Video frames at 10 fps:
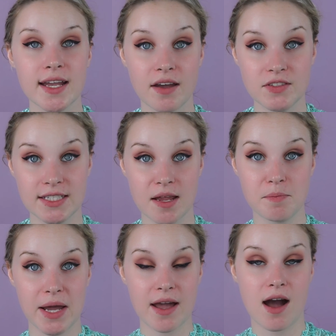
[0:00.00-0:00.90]
I have
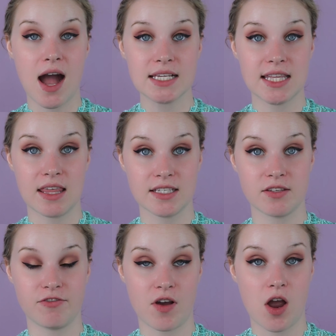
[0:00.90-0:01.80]
done my eyes
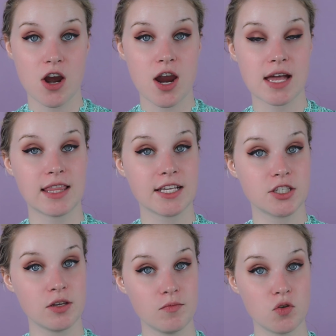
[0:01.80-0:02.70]
this far, I like
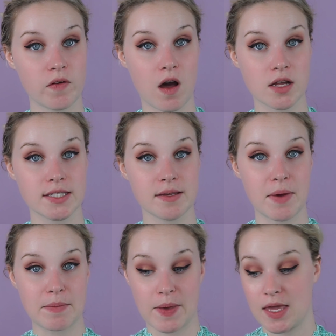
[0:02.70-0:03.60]
to move on to
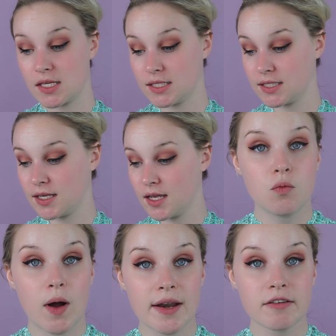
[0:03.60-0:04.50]
my base. I
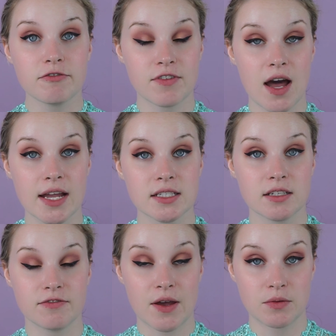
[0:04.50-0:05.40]
want to find
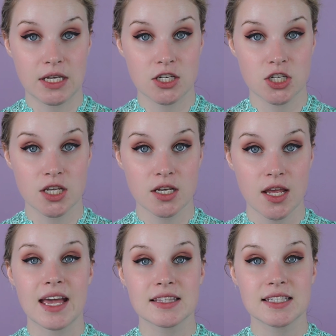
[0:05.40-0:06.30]
a foundation
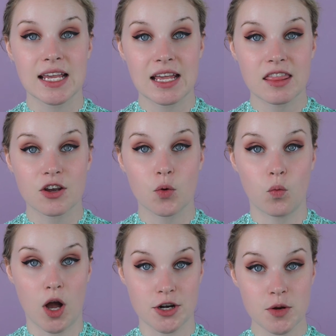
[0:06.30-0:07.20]
that's either
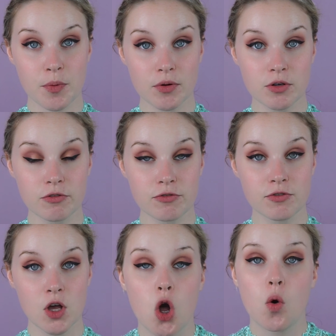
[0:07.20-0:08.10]
waterproof
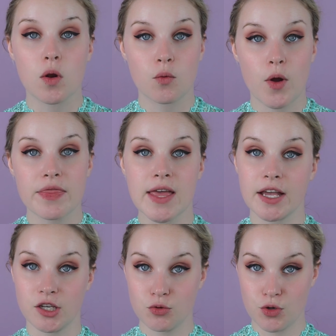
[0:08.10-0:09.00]
or one
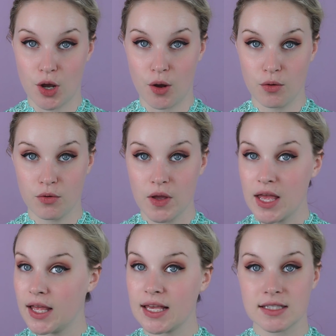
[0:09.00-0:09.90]
that you know
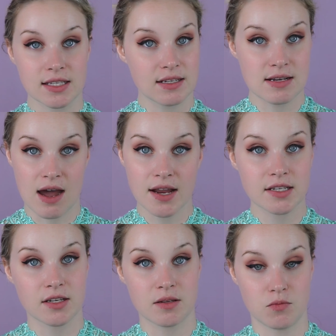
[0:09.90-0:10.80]
is
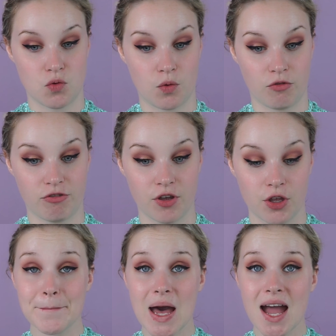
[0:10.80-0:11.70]
not going to move.
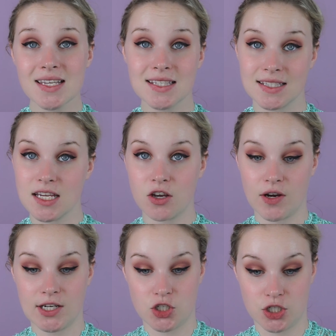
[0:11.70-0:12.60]
My
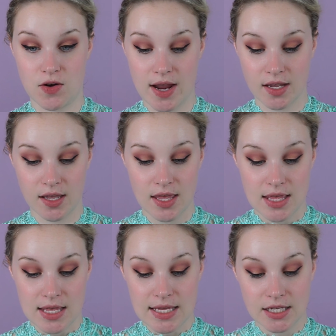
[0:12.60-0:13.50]
secret trick
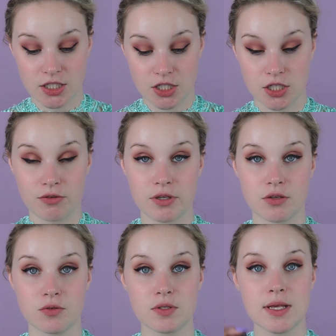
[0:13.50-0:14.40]
is to
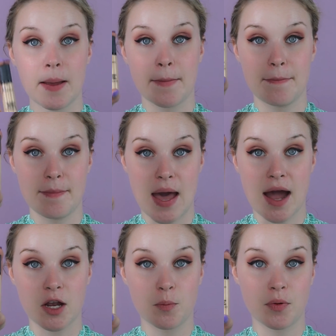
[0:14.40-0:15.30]
use
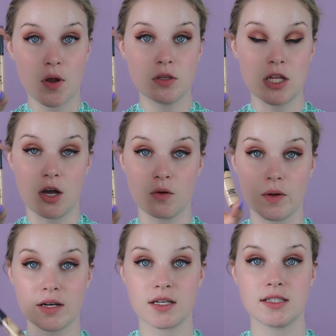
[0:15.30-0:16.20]
MAC Pro
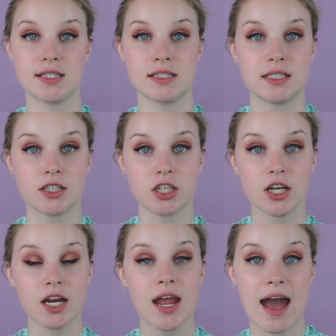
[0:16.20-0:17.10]
Longwear
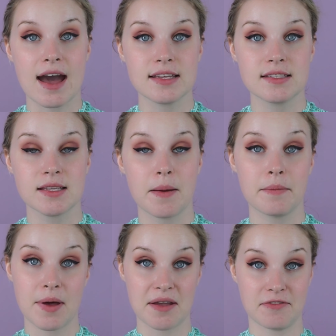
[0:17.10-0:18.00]
Concealer as
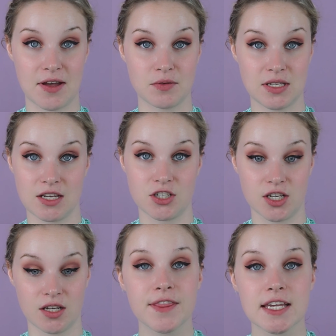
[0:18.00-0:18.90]
my
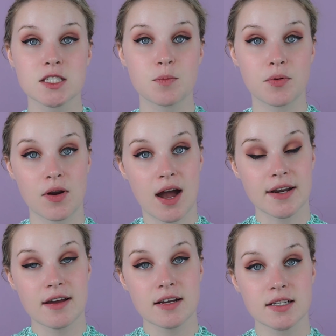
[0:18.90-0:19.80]
foundation. This
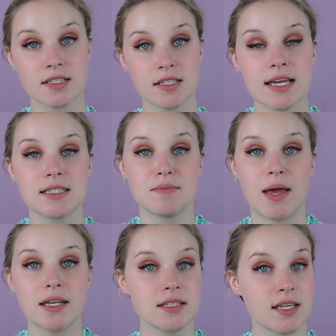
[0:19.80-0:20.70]
product is
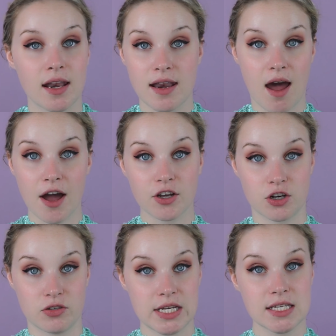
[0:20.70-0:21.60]
meant to not
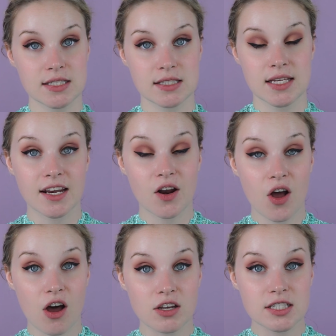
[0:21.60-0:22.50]
crease. It
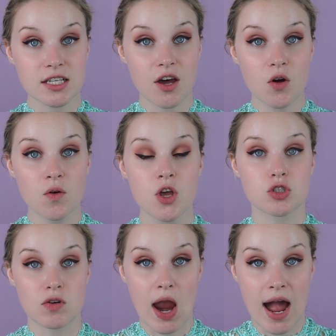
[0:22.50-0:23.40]
also
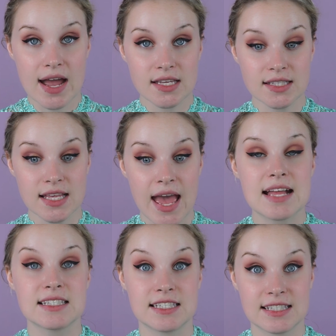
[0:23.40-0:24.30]
dries
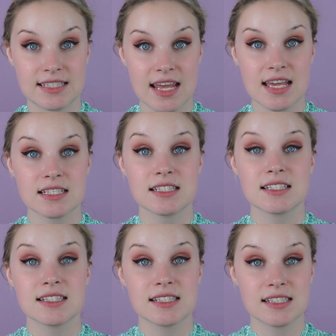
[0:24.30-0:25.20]
and stays
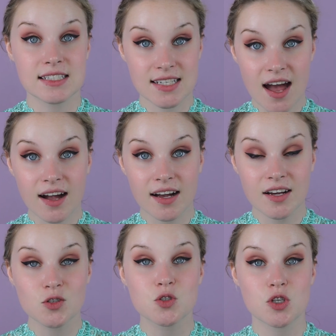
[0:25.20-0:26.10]
stuck
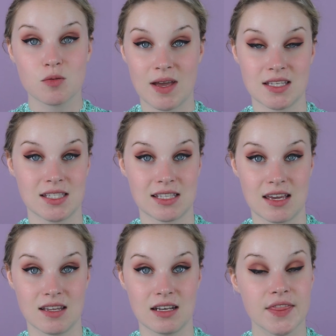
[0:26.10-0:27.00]
to my
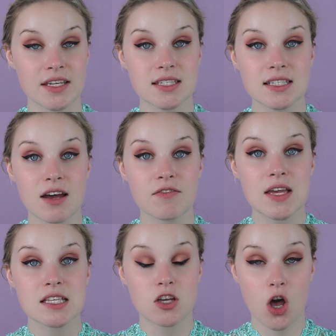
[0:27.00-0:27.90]
skin. This stuff
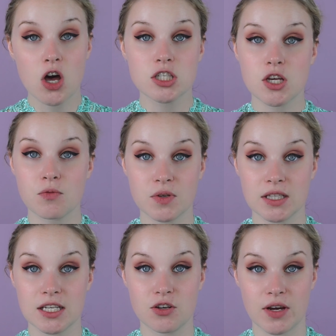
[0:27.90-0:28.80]
is also
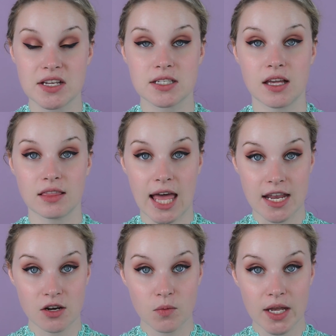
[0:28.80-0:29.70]
really great to
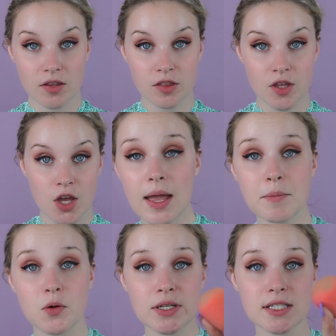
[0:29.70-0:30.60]
layer with.
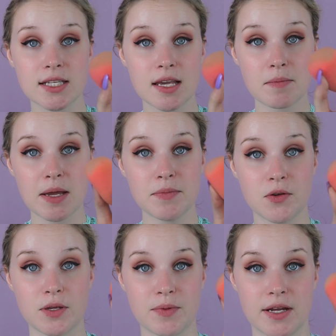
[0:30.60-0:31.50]
I'm going to take my
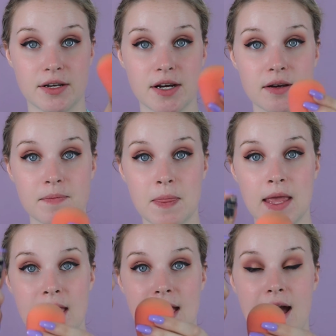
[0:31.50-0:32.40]
beauty blender
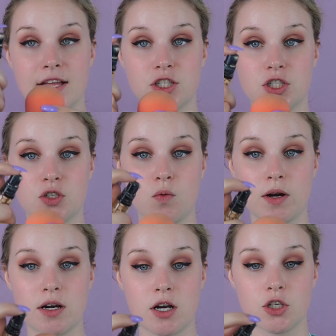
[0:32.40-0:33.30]
and
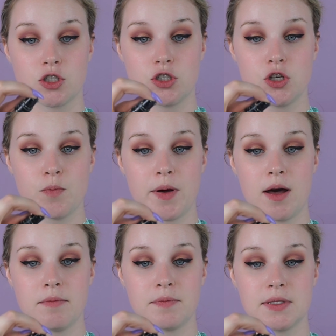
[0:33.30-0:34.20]
squirt 2
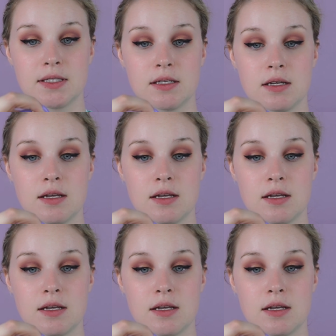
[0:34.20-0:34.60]
pumps